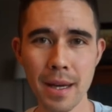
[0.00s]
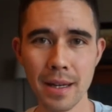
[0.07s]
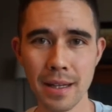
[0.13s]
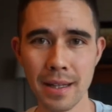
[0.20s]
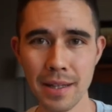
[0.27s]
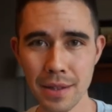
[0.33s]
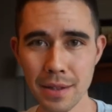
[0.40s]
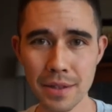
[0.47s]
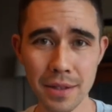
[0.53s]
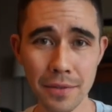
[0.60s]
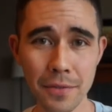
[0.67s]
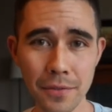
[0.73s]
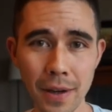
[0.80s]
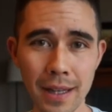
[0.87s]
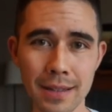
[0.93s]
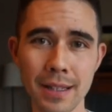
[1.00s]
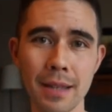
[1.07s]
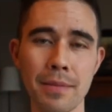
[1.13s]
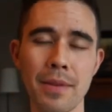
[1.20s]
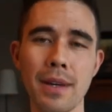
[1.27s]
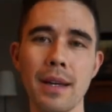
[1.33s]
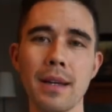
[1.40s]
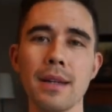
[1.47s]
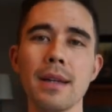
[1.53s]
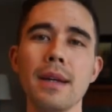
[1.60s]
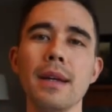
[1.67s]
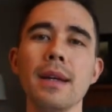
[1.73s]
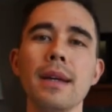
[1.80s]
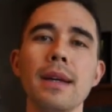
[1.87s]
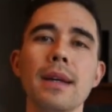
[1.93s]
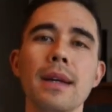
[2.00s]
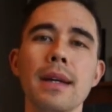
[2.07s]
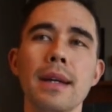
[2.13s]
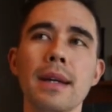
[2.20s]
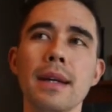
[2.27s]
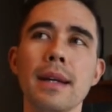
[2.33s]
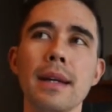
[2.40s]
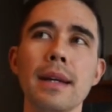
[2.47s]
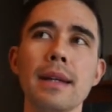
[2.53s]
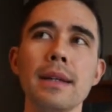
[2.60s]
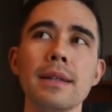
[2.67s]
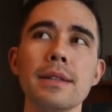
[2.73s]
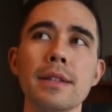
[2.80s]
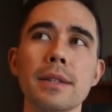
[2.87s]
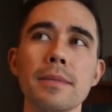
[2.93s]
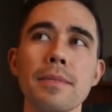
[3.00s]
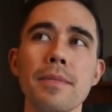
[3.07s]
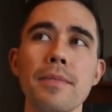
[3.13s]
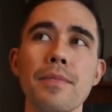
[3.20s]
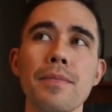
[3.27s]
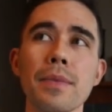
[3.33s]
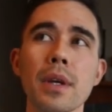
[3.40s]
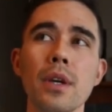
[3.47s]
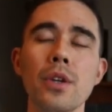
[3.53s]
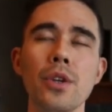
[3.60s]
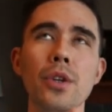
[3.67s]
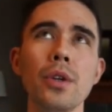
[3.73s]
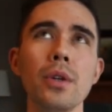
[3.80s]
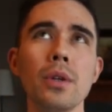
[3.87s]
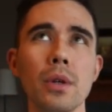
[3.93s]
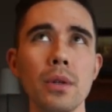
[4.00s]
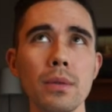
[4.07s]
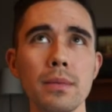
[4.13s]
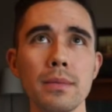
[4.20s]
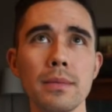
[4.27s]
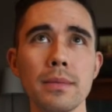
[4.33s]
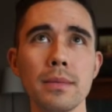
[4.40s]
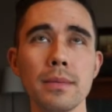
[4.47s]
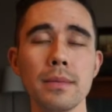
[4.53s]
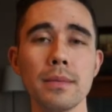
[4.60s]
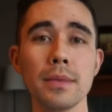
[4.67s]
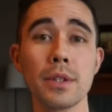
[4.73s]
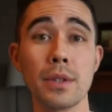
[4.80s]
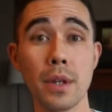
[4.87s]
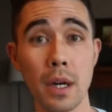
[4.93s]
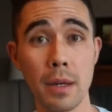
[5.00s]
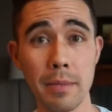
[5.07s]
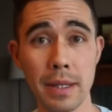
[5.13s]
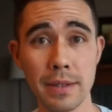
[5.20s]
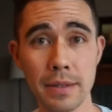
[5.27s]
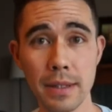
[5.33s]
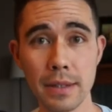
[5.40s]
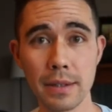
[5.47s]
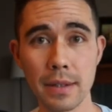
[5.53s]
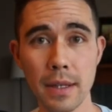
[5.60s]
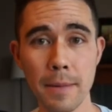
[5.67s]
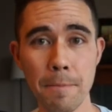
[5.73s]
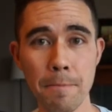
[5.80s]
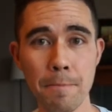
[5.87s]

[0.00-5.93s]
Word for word: Here's the fucked up thing, is you start a business.